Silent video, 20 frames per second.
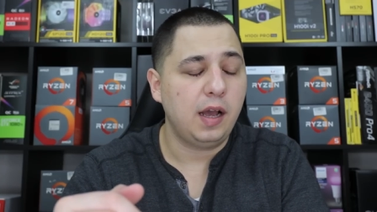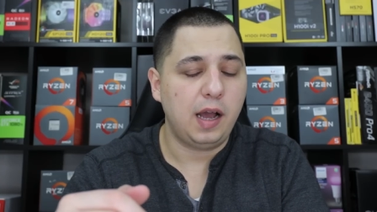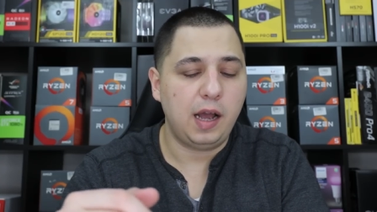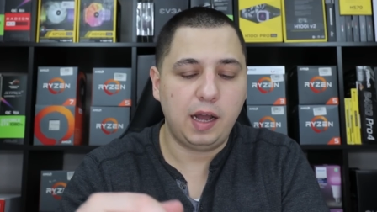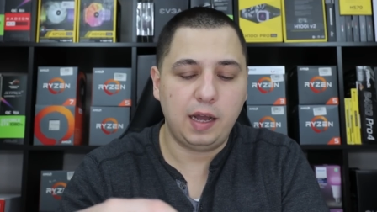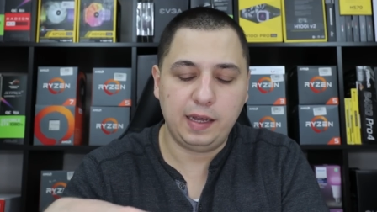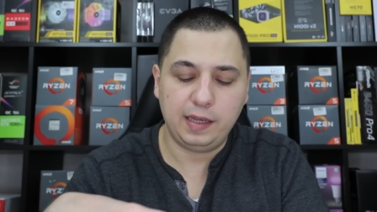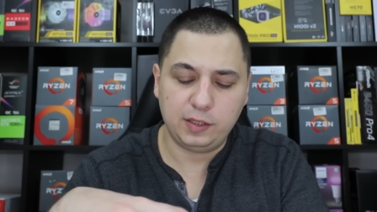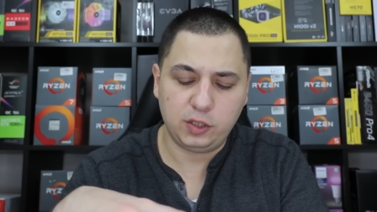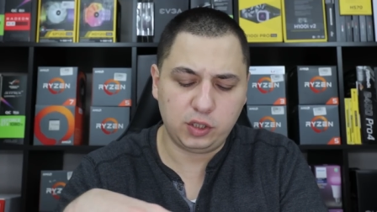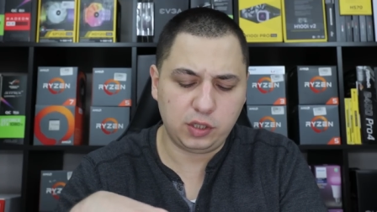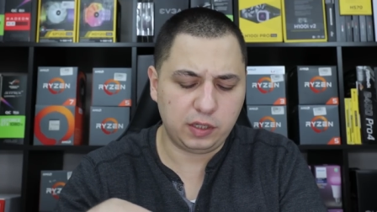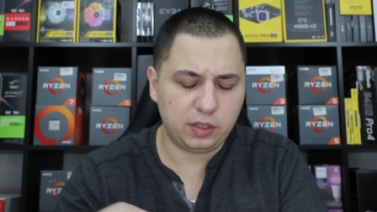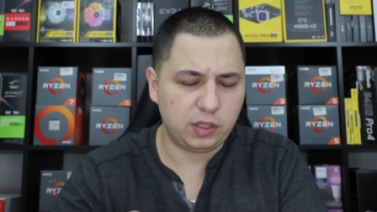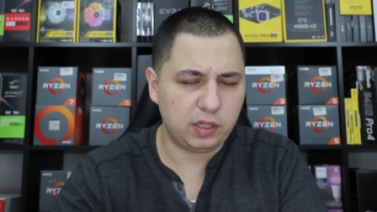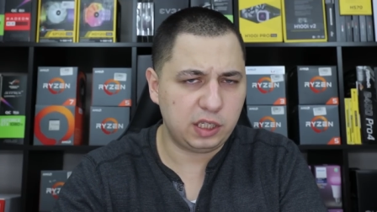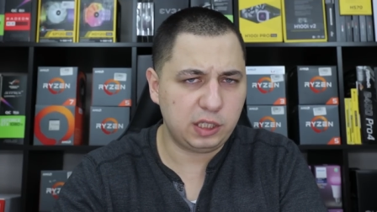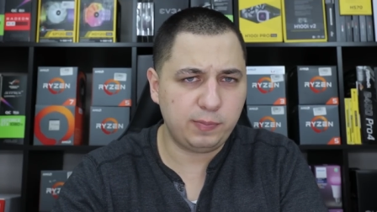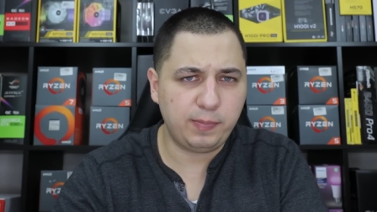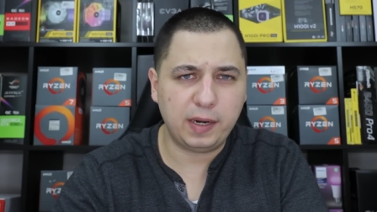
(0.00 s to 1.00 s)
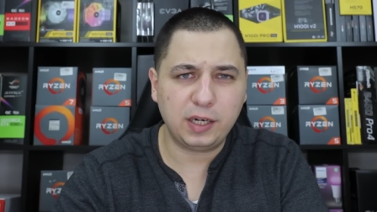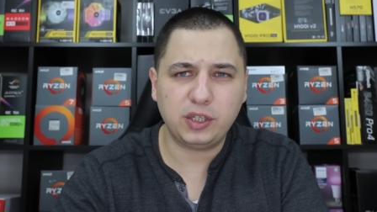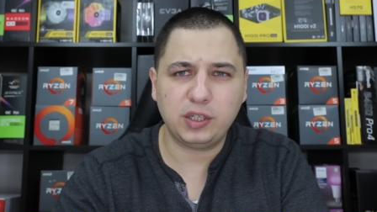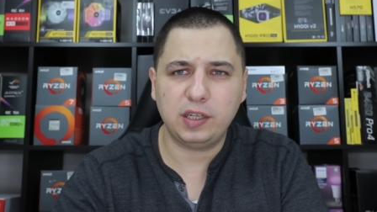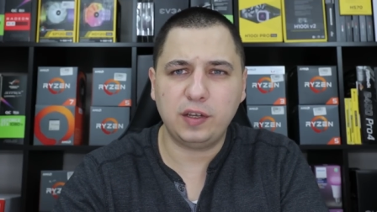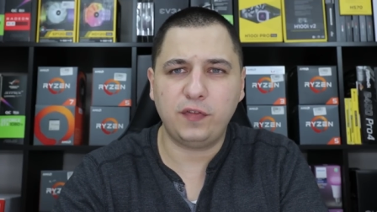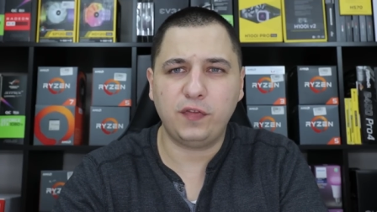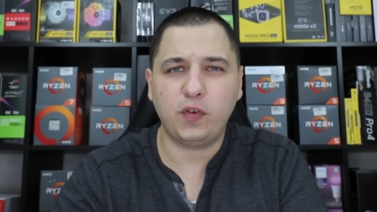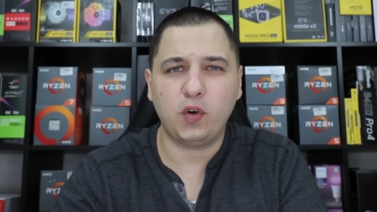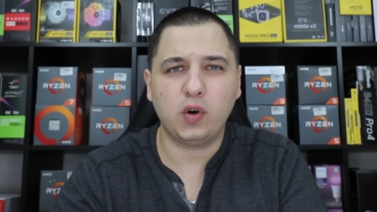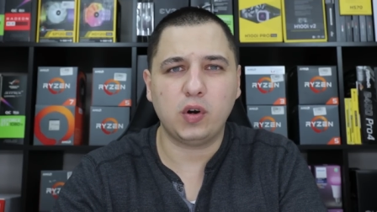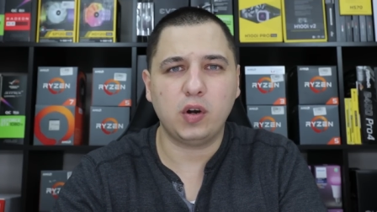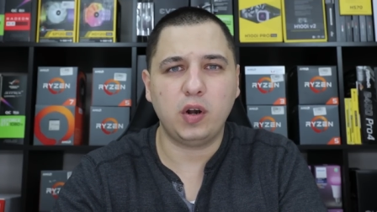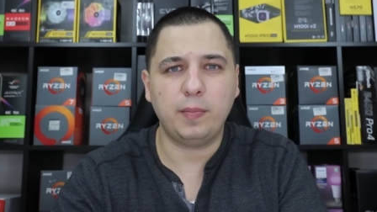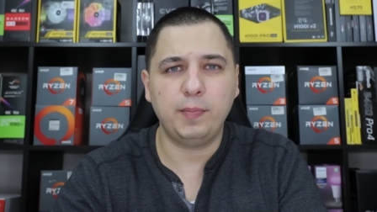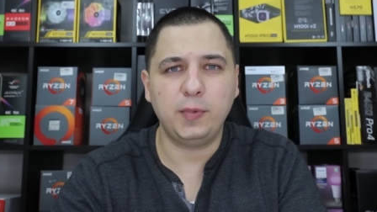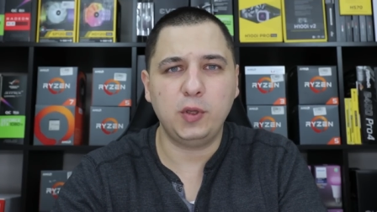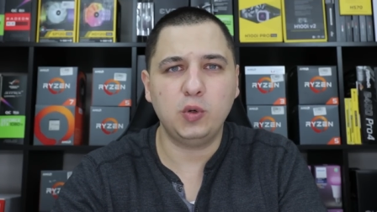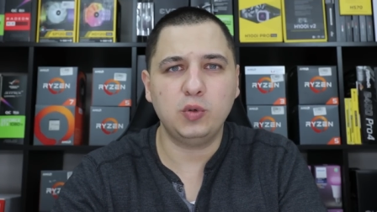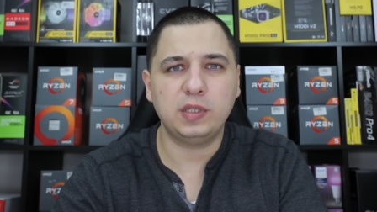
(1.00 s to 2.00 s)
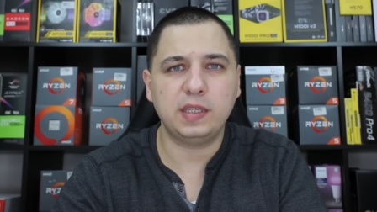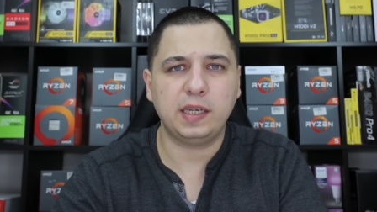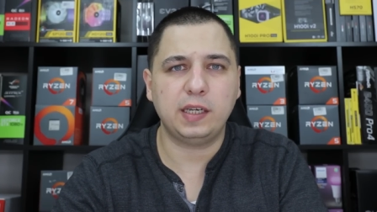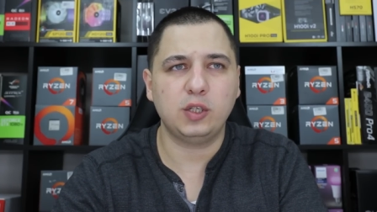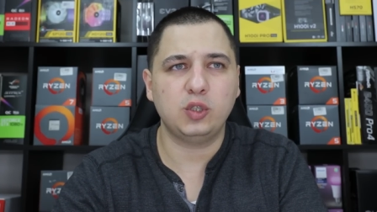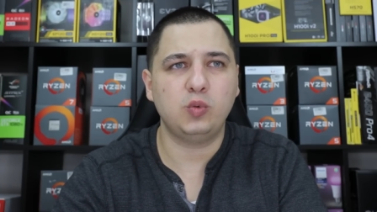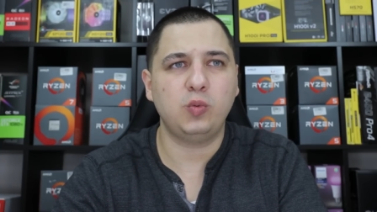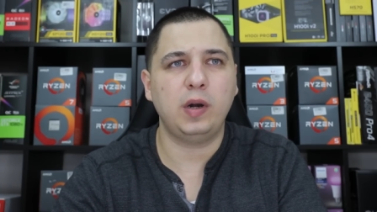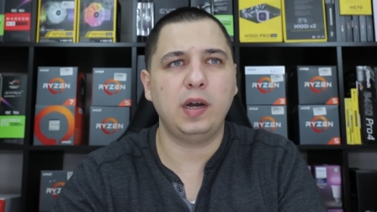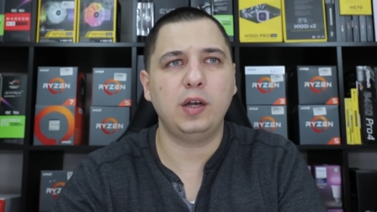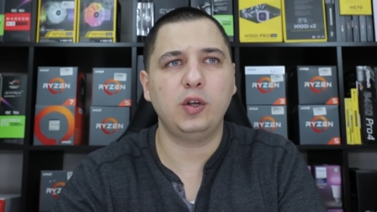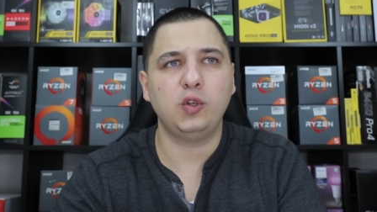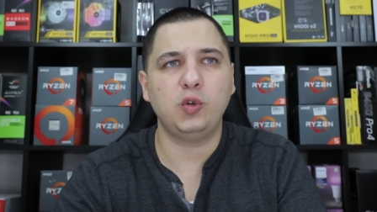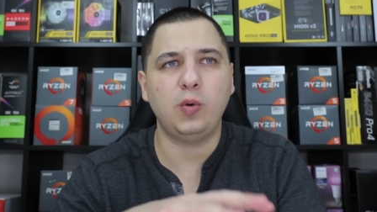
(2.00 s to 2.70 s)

Uh, it's, it's especially for uh, music as well.